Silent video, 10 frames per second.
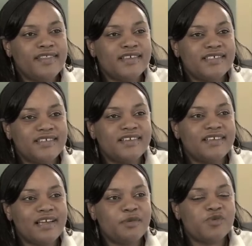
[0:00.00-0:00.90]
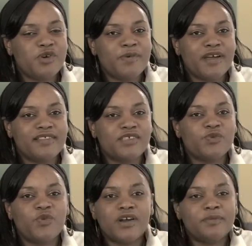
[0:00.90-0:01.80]
There are certain labs whereby
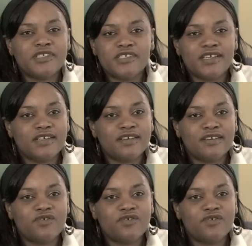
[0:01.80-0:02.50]
there's one machine